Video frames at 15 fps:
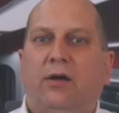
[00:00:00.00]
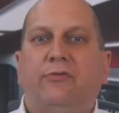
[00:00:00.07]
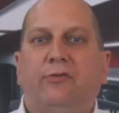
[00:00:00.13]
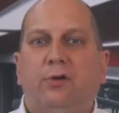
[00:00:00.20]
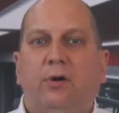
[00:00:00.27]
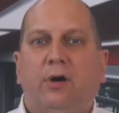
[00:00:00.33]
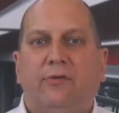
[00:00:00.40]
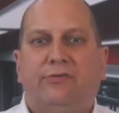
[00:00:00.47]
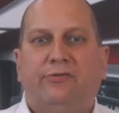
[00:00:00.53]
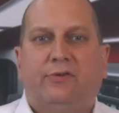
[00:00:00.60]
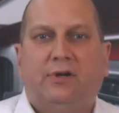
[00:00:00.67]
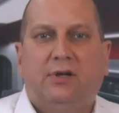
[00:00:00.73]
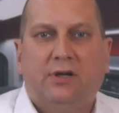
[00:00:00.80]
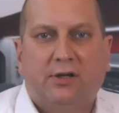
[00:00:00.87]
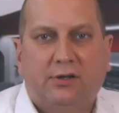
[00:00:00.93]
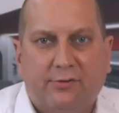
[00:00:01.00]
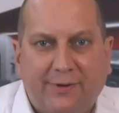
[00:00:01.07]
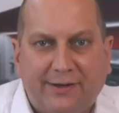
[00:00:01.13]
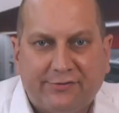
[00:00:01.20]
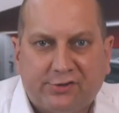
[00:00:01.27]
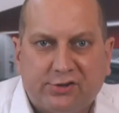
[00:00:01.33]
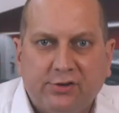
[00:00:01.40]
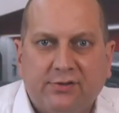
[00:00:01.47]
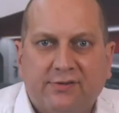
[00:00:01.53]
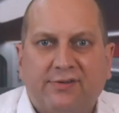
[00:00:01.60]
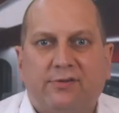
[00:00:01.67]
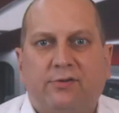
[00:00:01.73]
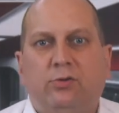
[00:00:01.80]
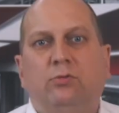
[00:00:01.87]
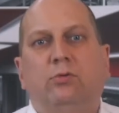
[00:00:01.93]
If you have uh,
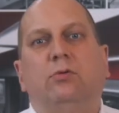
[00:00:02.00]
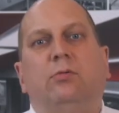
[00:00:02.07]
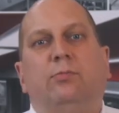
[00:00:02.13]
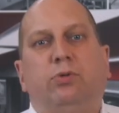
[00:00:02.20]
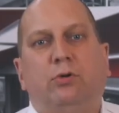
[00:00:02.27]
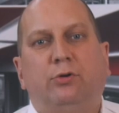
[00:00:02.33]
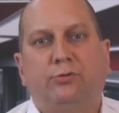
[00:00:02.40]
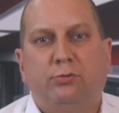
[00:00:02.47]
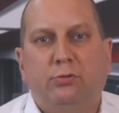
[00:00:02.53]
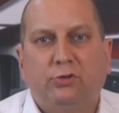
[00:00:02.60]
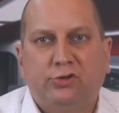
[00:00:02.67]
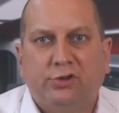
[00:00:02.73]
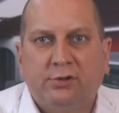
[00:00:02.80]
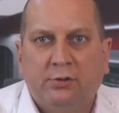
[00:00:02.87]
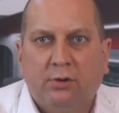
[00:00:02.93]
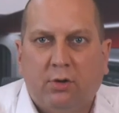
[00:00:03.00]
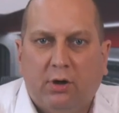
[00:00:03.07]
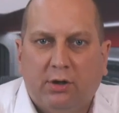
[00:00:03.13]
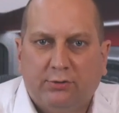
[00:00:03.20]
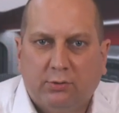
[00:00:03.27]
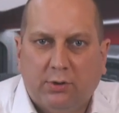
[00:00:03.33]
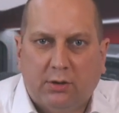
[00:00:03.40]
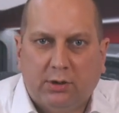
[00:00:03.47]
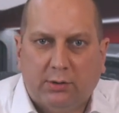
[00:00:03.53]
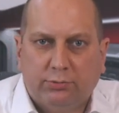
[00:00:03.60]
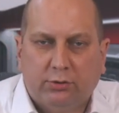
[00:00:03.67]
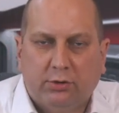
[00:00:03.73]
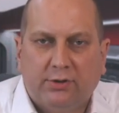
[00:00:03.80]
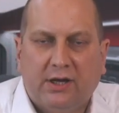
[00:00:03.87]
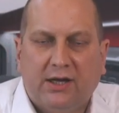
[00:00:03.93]
questions to Pultrusion or to our
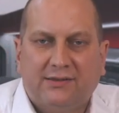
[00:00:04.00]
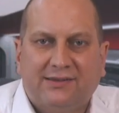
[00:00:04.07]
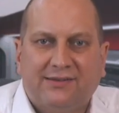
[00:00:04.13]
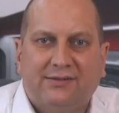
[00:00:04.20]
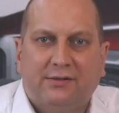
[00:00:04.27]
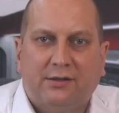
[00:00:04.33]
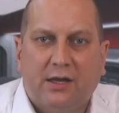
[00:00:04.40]
products,